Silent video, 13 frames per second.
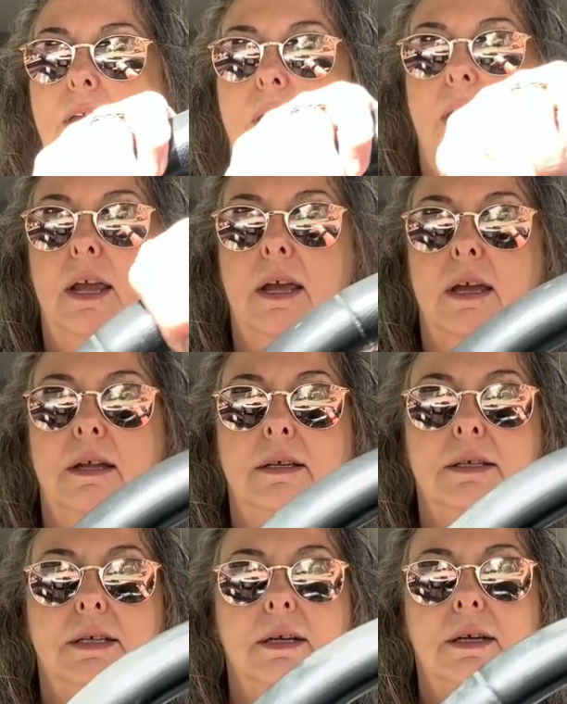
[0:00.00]

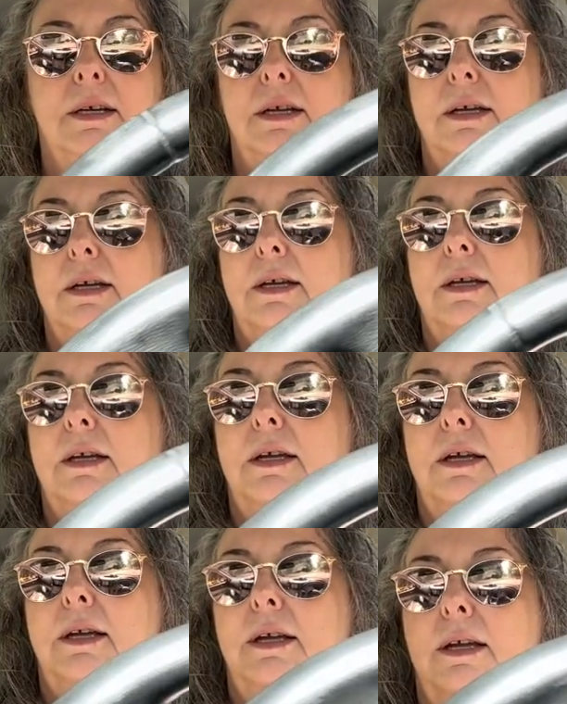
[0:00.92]

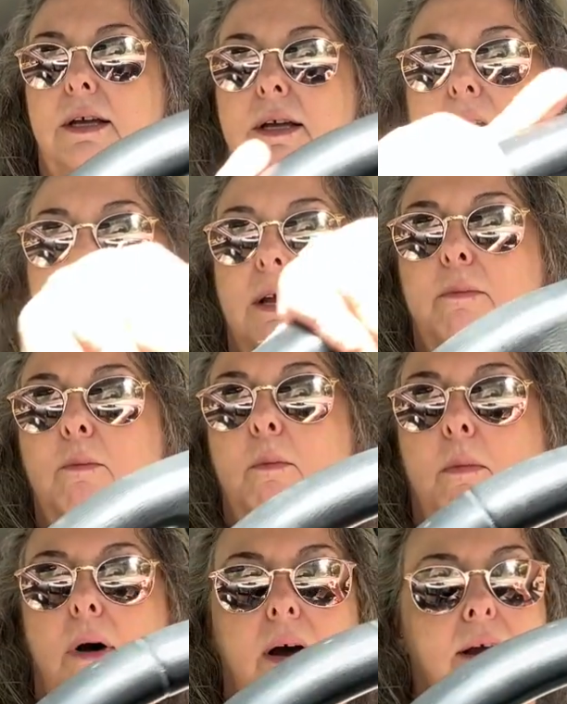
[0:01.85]
And
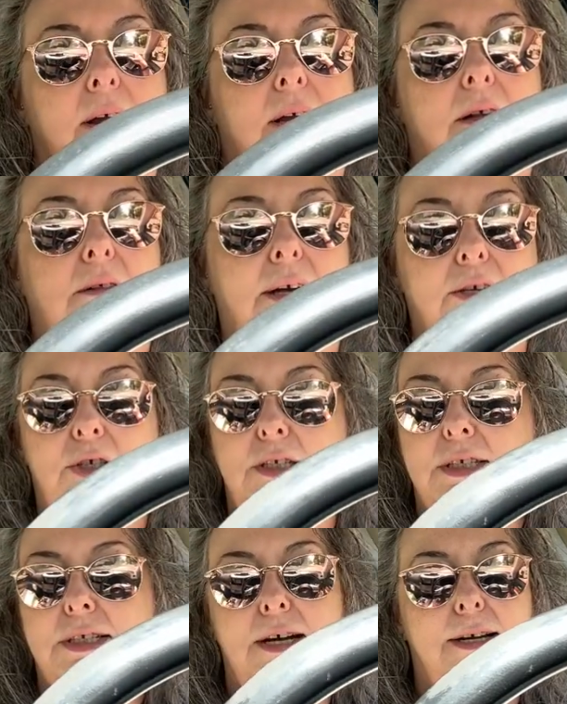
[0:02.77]
my
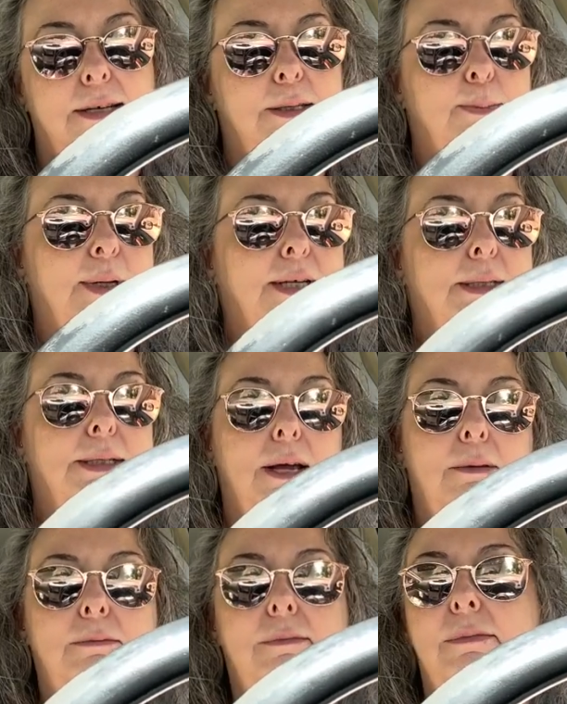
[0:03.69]
collection's not as big as
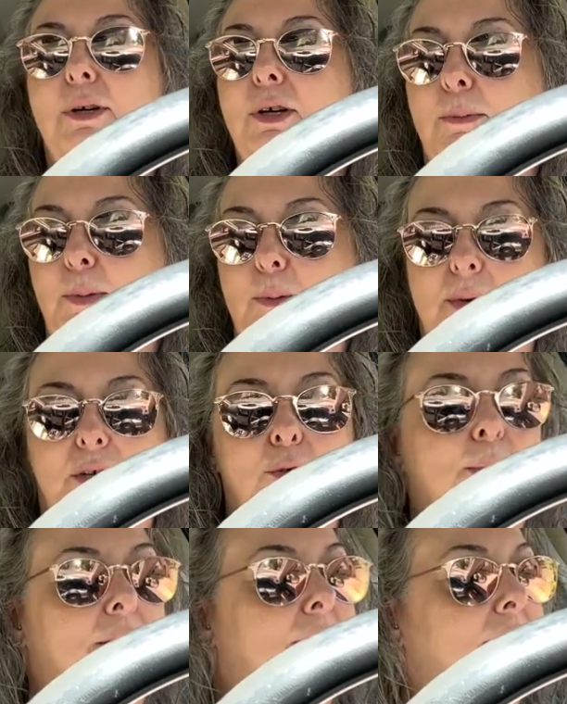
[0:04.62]
some, could be
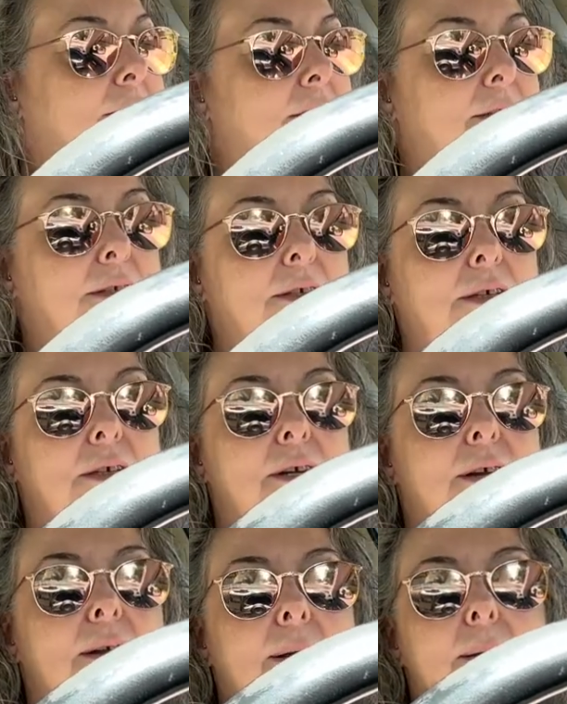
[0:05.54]
much bigger.
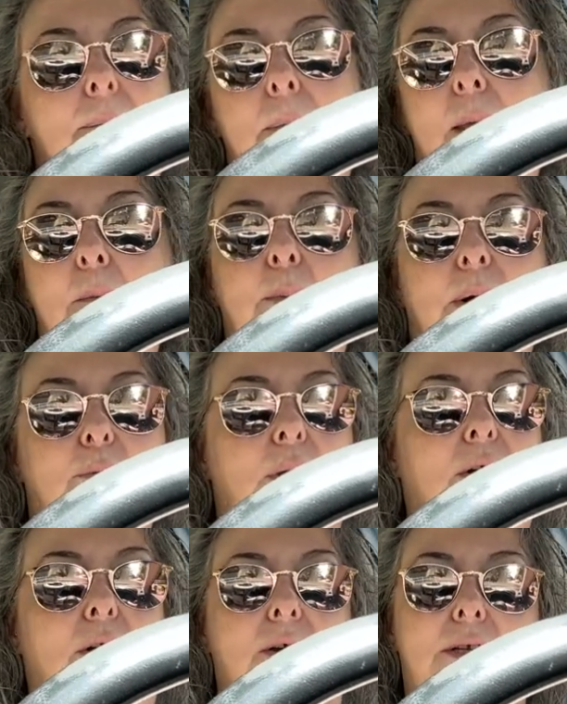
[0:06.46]
But
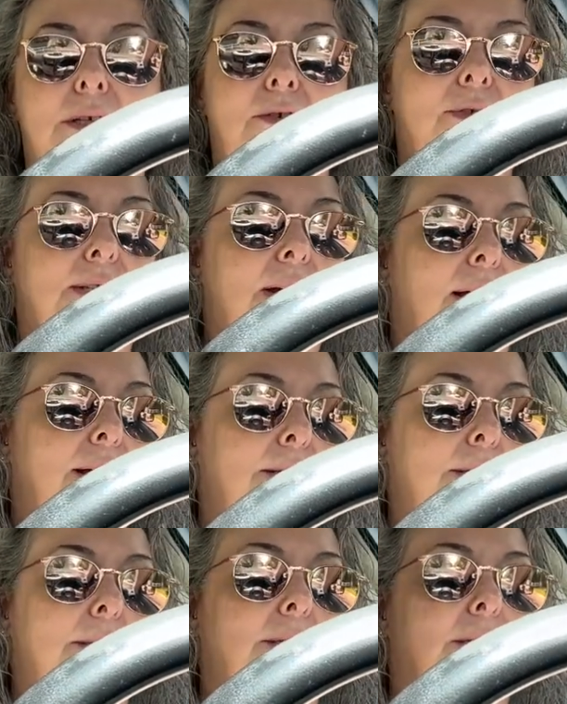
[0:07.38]
regardless of
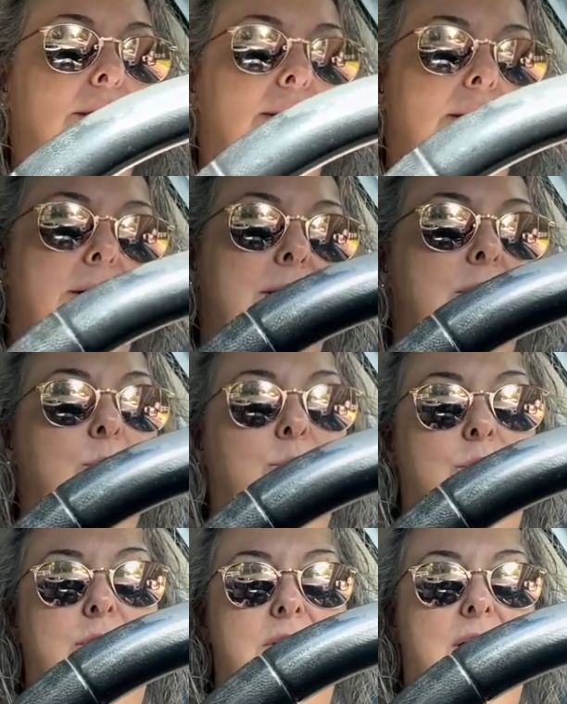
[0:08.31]
size, you
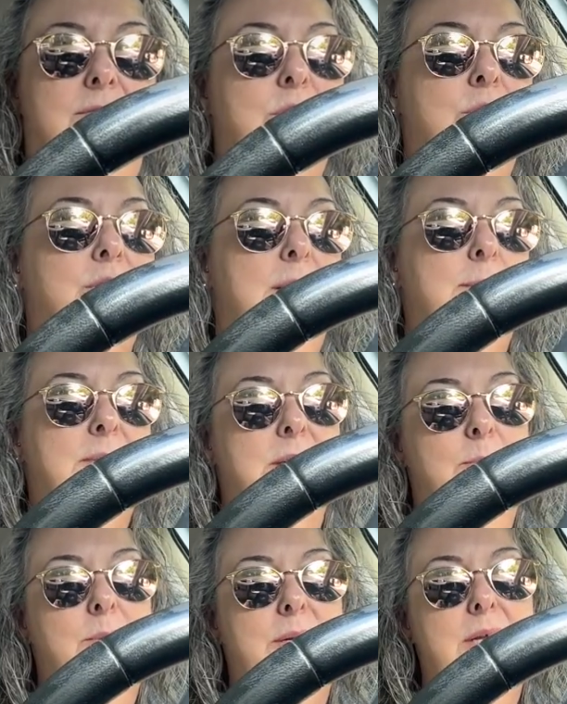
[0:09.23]
should never shame
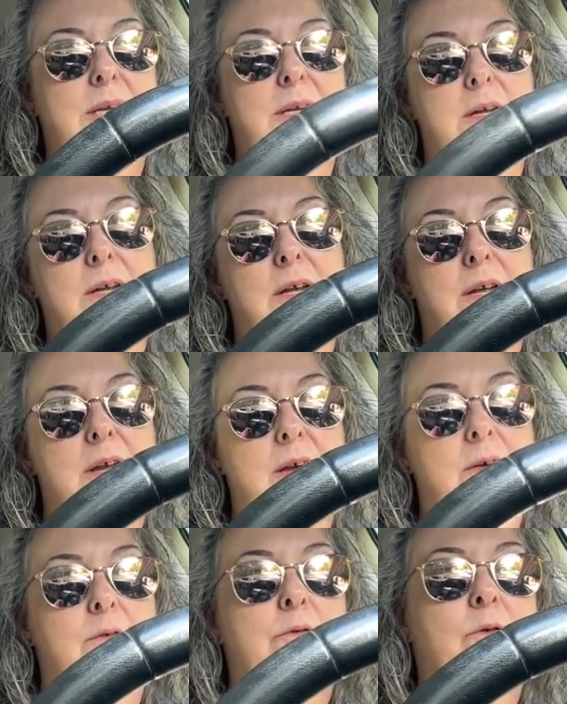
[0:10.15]
somebody
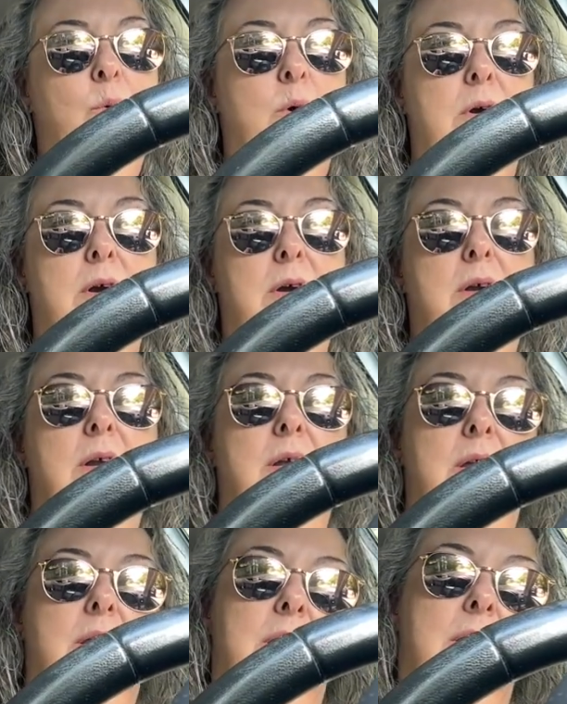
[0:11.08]
for
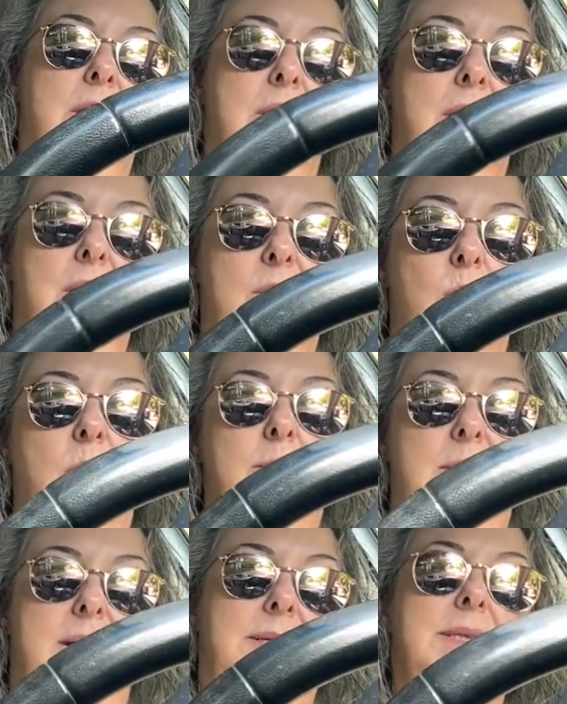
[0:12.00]
what
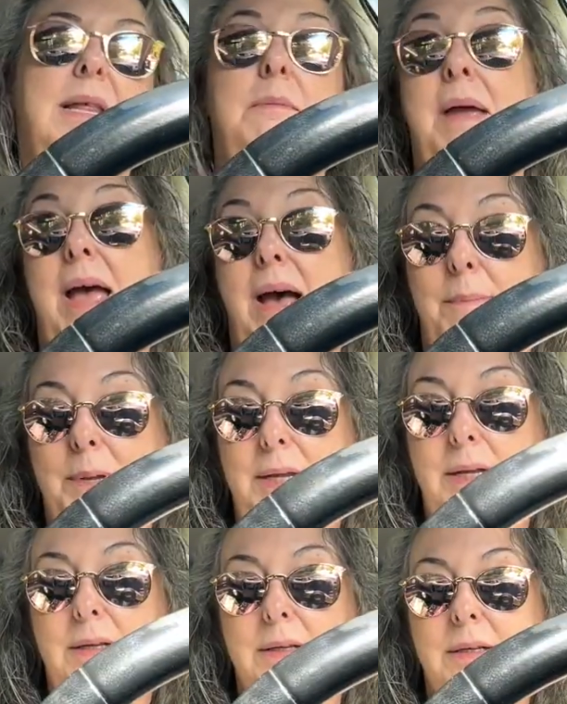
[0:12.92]
makes them happy.